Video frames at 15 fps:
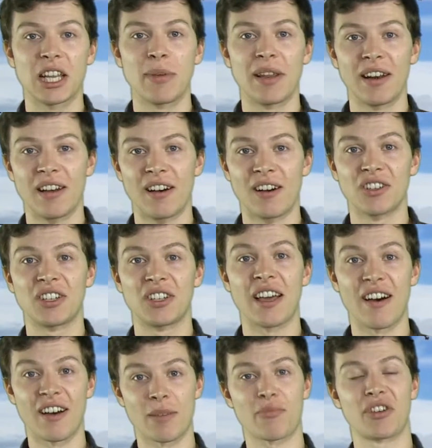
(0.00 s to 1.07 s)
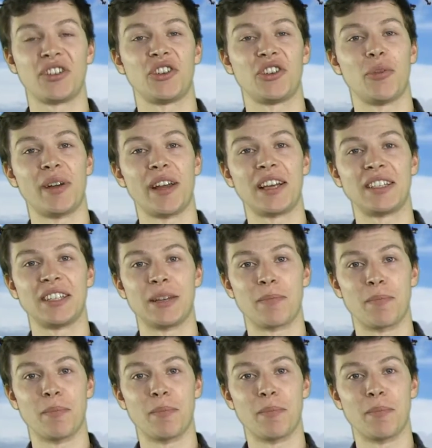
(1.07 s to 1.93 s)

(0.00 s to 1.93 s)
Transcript: to be largely high pressure dominated.